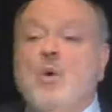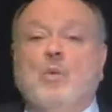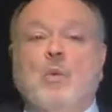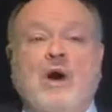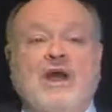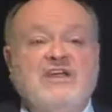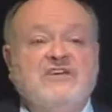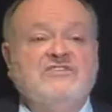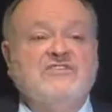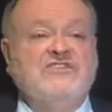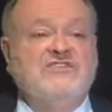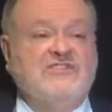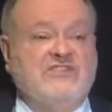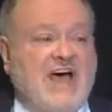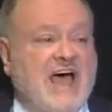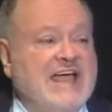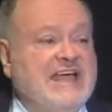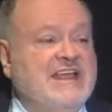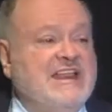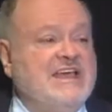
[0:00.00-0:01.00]
What a
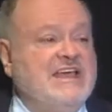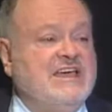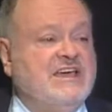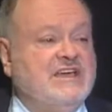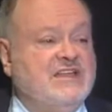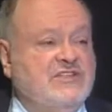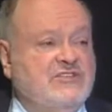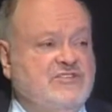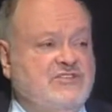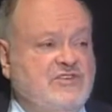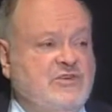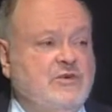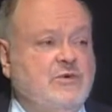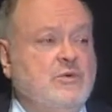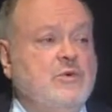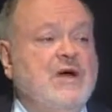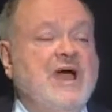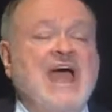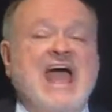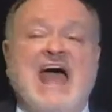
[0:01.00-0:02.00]
society can
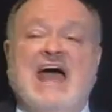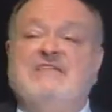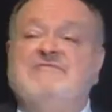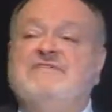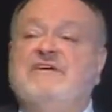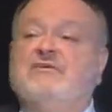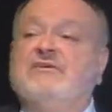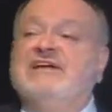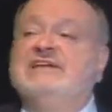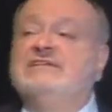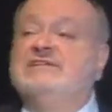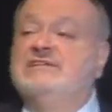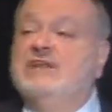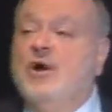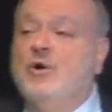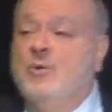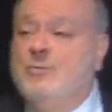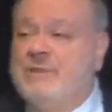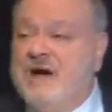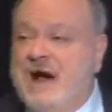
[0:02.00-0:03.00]
do at very
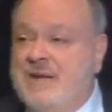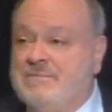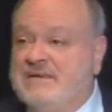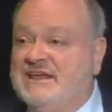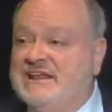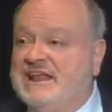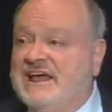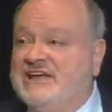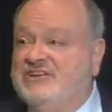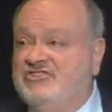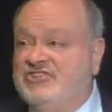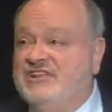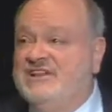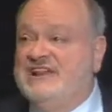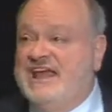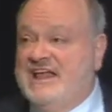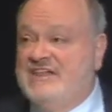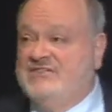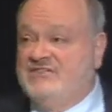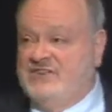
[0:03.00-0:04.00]
low population
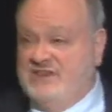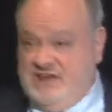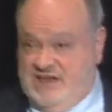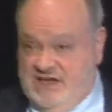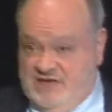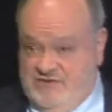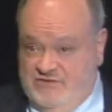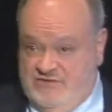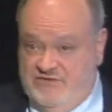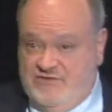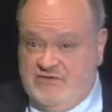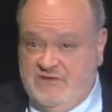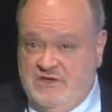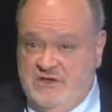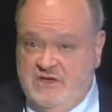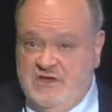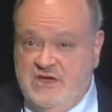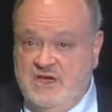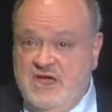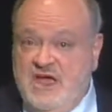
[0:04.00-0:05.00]
densities
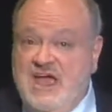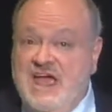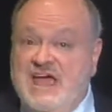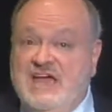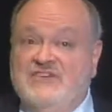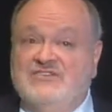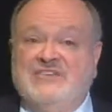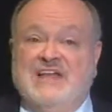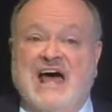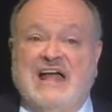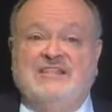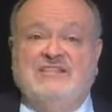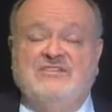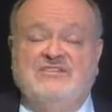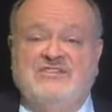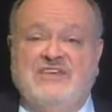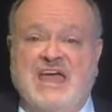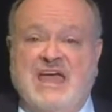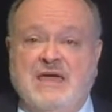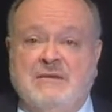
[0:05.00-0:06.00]
is not the
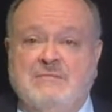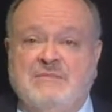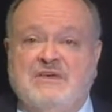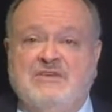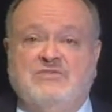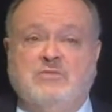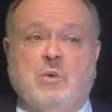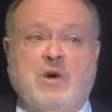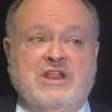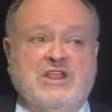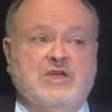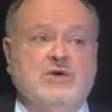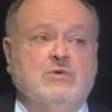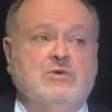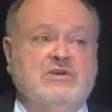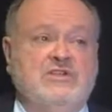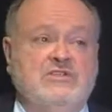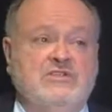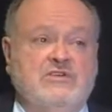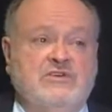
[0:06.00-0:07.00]
same as what you
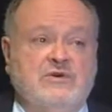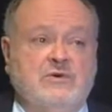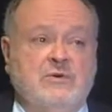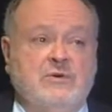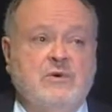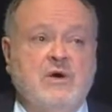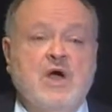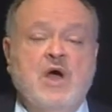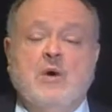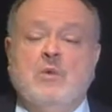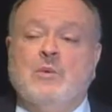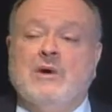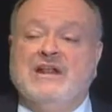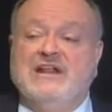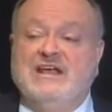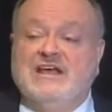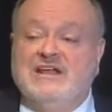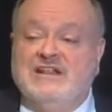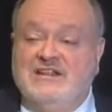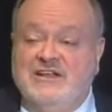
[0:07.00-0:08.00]
can do
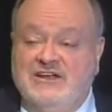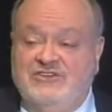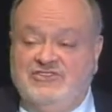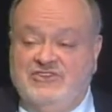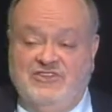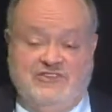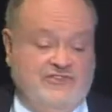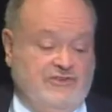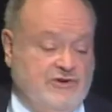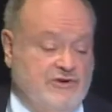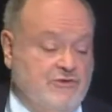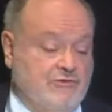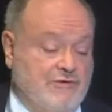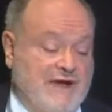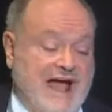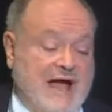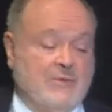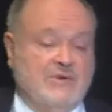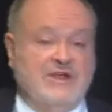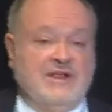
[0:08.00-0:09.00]
when conditions are
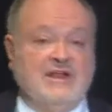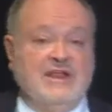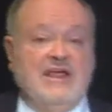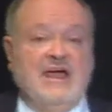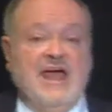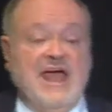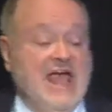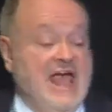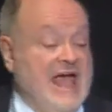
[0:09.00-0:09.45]
crowded.